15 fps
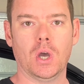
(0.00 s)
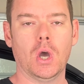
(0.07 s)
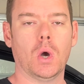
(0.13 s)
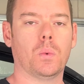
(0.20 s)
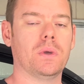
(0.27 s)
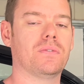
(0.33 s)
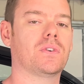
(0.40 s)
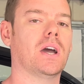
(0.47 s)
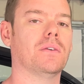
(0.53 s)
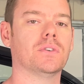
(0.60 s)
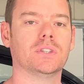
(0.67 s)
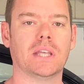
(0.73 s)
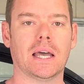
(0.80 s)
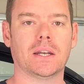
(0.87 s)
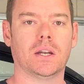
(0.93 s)
we've covered
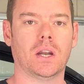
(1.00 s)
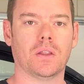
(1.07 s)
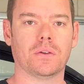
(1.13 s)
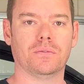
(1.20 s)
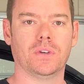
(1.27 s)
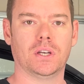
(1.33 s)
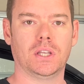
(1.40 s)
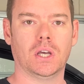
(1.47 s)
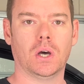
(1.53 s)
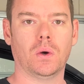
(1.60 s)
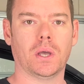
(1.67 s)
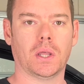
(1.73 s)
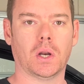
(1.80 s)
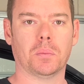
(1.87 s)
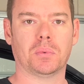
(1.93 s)
that in another video
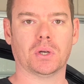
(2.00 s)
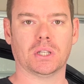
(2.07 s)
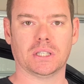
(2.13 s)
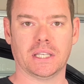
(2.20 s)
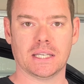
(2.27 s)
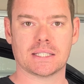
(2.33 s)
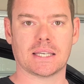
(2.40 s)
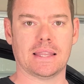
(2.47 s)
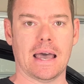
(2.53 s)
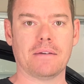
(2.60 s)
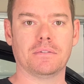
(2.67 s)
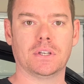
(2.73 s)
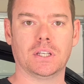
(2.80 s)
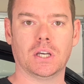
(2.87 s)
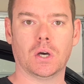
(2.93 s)
and I'll put a link to that
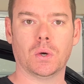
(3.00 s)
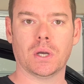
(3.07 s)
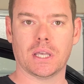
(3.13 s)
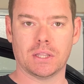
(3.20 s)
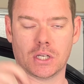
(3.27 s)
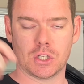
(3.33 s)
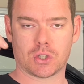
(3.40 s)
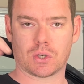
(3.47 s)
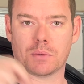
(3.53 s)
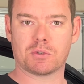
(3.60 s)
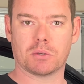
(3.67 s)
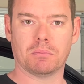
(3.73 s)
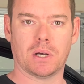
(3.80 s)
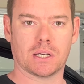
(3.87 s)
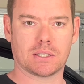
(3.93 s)
video in the
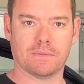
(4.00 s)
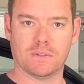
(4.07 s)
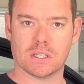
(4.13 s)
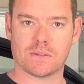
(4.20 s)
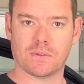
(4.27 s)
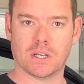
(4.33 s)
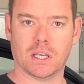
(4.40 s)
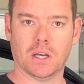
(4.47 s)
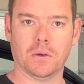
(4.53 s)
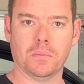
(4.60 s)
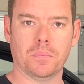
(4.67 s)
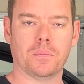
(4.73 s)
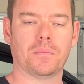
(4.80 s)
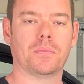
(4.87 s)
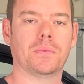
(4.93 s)
description box of this video.
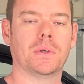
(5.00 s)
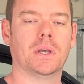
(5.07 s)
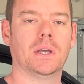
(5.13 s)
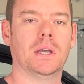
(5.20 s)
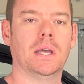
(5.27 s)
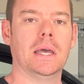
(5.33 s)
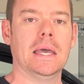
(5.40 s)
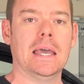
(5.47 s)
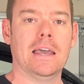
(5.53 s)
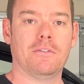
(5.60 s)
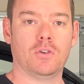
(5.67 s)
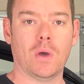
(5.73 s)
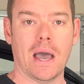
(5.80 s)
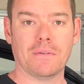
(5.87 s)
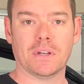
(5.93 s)
If
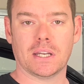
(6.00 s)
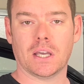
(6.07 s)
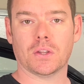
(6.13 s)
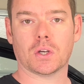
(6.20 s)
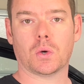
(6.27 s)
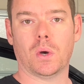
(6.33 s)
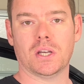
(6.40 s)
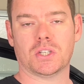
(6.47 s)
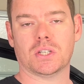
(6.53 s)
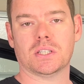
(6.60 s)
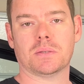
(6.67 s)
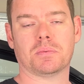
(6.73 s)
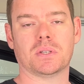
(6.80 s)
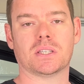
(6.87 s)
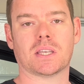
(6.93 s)
you have any other questions,
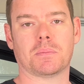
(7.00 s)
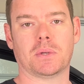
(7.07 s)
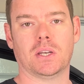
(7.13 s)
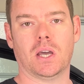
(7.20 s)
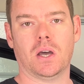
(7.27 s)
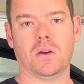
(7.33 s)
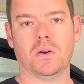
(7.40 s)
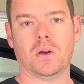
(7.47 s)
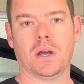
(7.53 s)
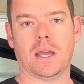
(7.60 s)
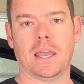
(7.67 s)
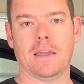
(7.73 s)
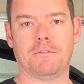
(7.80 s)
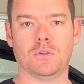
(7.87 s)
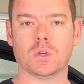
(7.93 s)
please let me know.
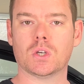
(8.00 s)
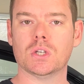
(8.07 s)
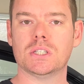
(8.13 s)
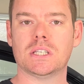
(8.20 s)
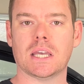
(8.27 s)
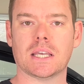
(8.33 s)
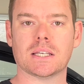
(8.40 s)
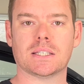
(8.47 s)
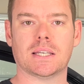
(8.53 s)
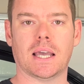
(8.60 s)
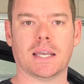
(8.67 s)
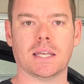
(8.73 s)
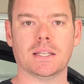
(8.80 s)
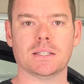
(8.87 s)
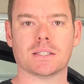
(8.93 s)
If you could take a
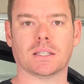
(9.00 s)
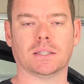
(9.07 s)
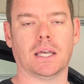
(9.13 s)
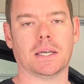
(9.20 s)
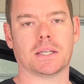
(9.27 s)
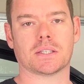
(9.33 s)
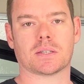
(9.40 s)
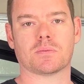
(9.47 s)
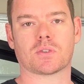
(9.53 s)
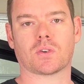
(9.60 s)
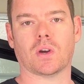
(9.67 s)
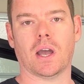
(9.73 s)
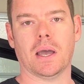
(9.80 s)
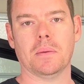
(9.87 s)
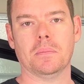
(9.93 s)
second to like and
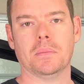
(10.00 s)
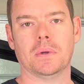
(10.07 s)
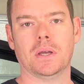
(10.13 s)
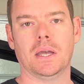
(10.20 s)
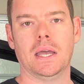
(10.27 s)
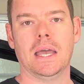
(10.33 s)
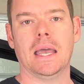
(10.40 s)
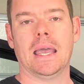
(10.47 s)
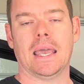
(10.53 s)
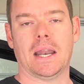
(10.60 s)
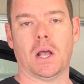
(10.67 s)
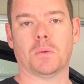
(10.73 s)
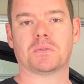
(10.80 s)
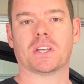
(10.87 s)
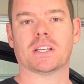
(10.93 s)
subscribe, it
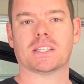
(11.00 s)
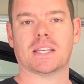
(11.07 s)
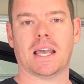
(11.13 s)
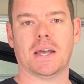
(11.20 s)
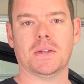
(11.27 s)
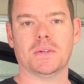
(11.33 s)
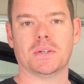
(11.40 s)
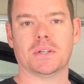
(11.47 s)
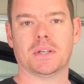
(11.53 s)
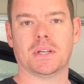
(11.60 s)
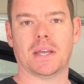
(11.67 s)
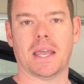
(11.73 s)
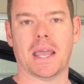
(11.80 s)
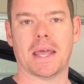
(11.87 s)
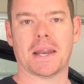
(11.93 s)
helps us out
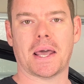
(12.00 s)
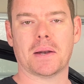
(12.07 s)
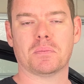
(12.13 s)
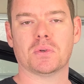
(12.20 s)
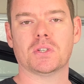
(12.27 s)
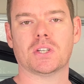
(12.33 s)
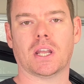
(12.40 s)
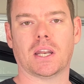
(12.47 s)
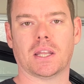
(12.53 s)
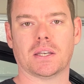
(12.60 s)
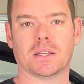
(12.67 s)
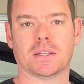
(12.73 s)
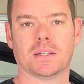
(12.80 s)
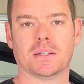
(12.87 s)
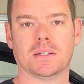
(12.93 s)
and I'd appreciate it.
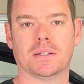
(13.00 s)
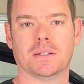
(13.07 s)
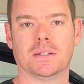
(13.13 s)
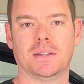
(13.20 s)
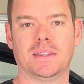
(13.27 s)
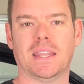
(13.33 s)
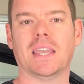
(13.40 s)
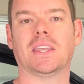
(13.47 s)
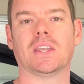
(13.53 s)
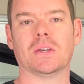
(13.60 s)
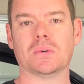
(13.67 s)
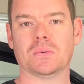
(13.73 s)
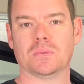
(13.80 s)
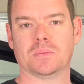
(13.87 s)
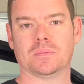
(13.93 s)
Thank you.